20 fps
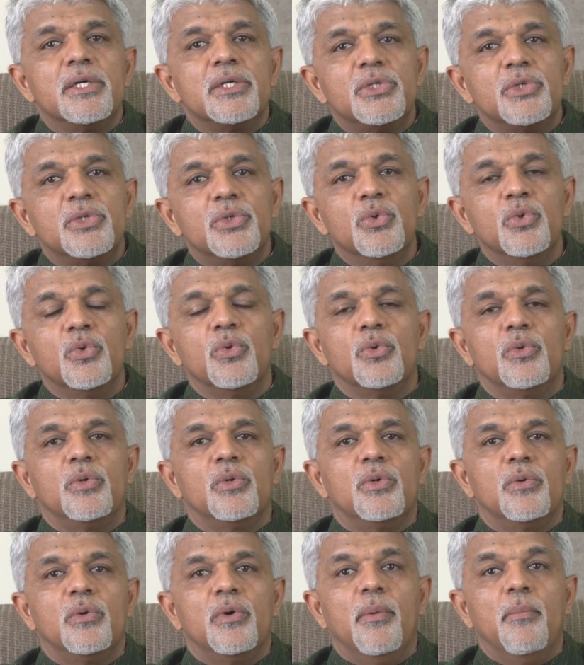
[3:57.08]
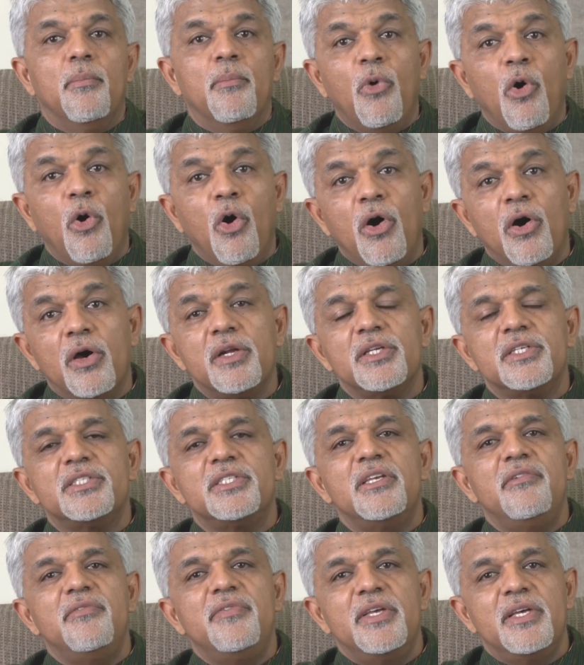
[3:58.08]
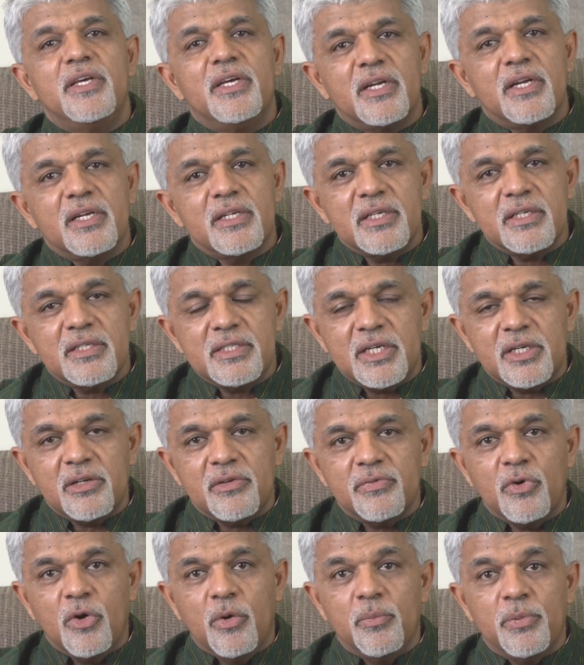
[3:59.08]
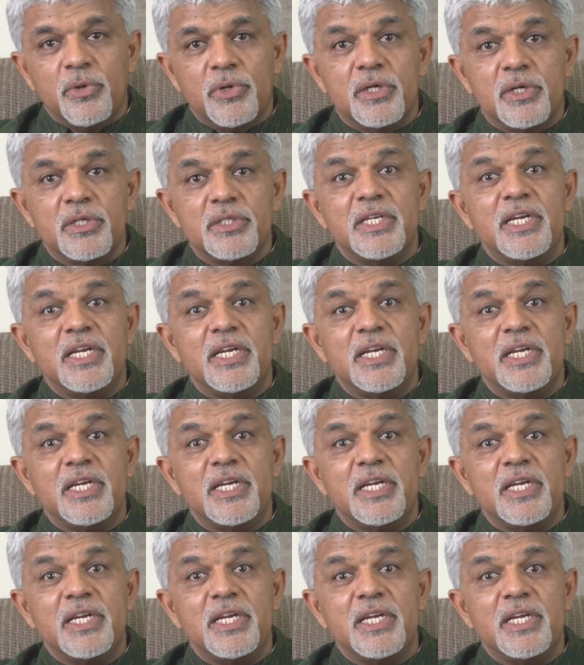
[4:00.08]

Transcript: to more severe set of components and